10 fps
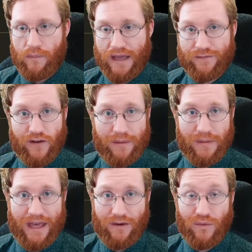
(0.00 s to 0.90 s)

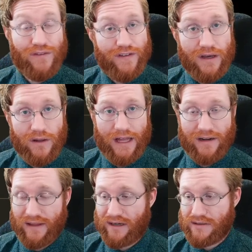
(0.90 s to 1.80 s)
Mainframe can reveal
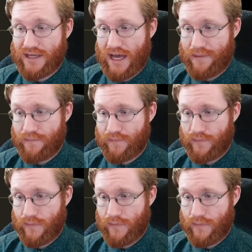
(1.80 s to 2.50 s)
at a later time.